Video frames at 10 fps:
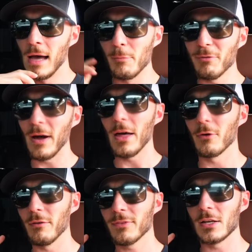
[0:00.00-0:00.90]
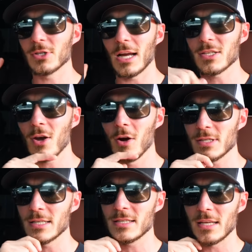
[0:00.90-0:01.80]
I'm a father. I've got Jack's car
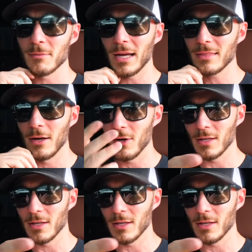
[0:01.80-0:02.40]
seat sitting back there.